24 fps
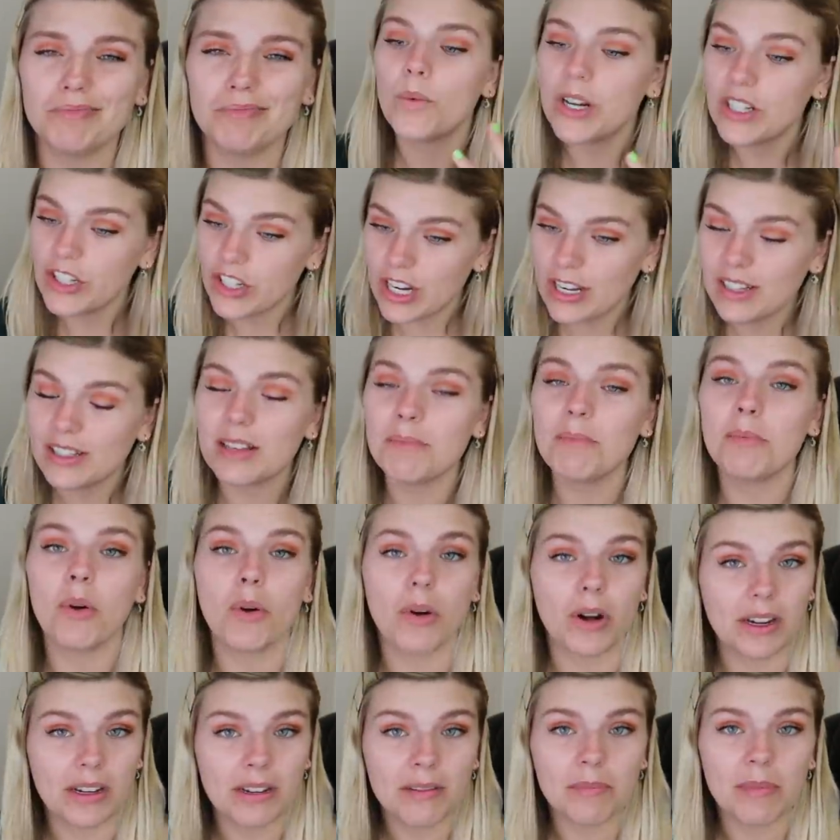which is
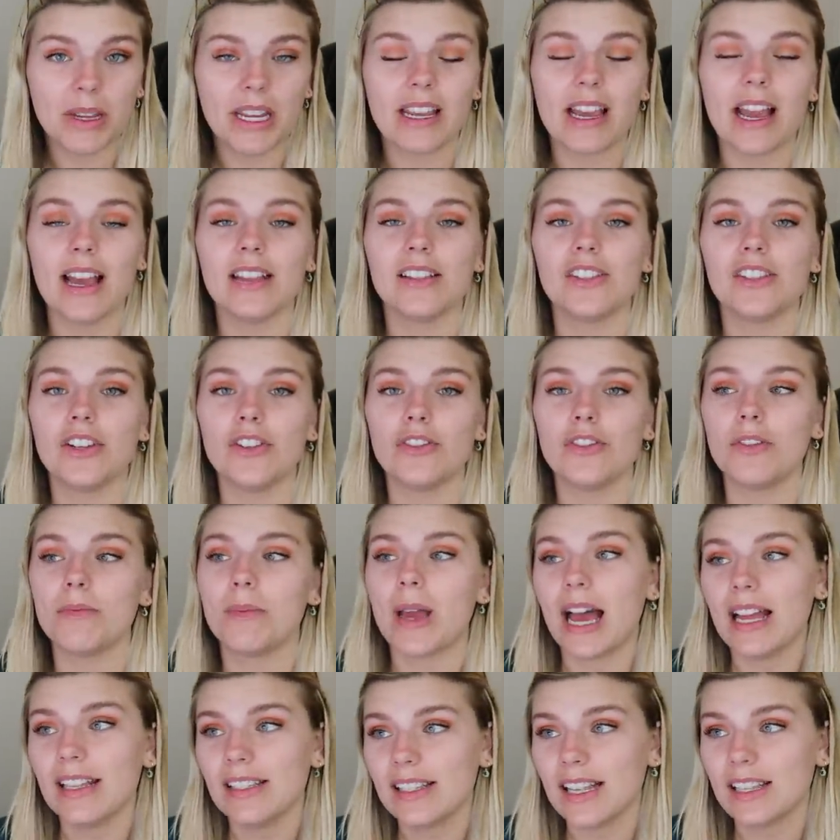important because YouTube
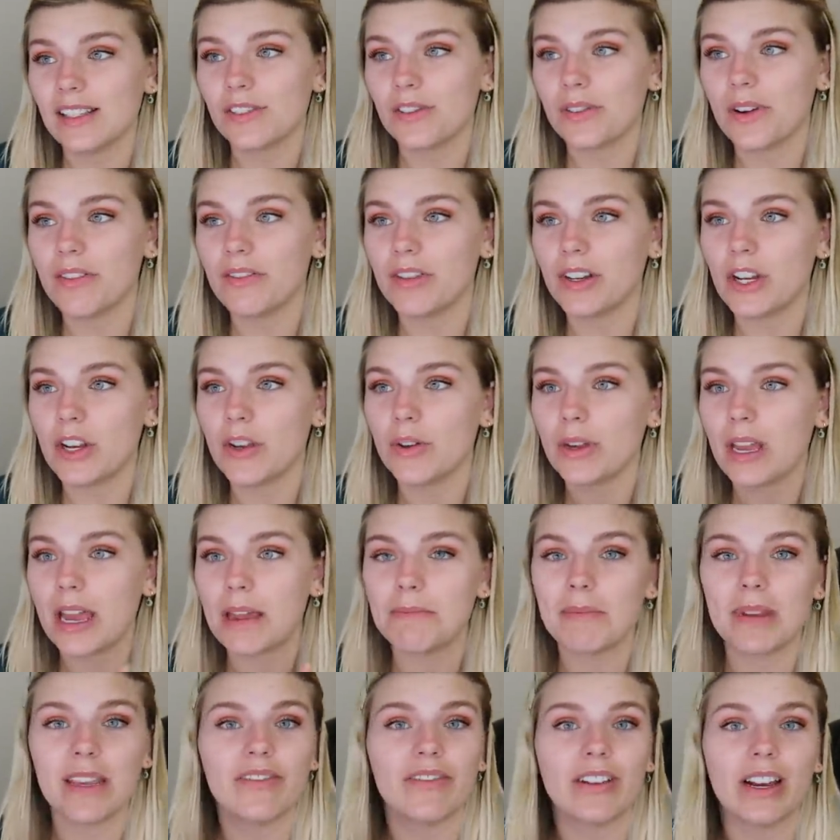AdSense revenue
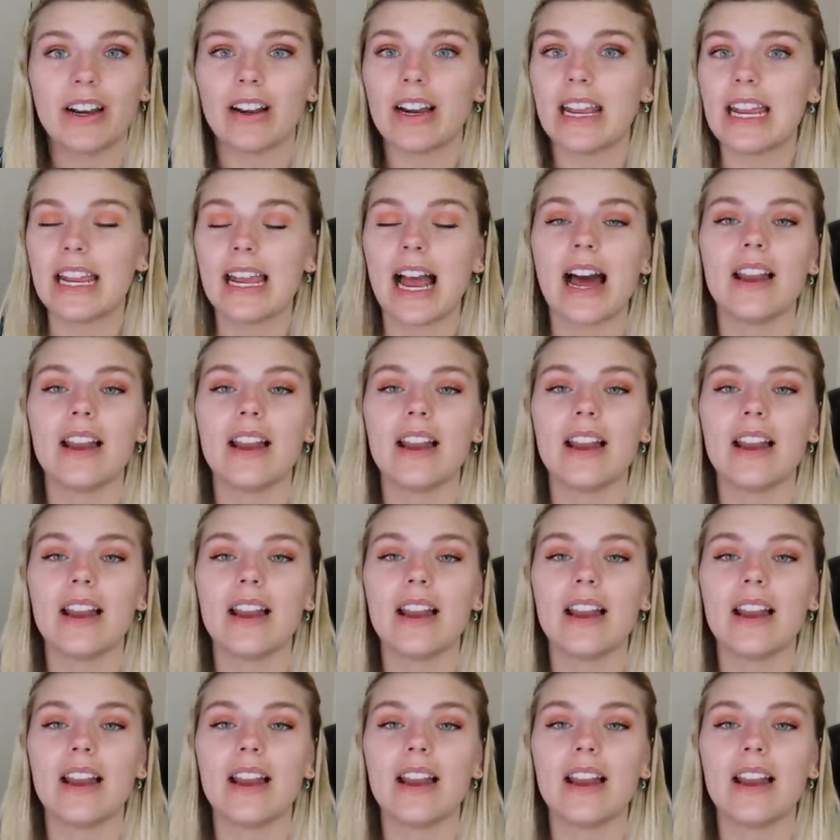can be very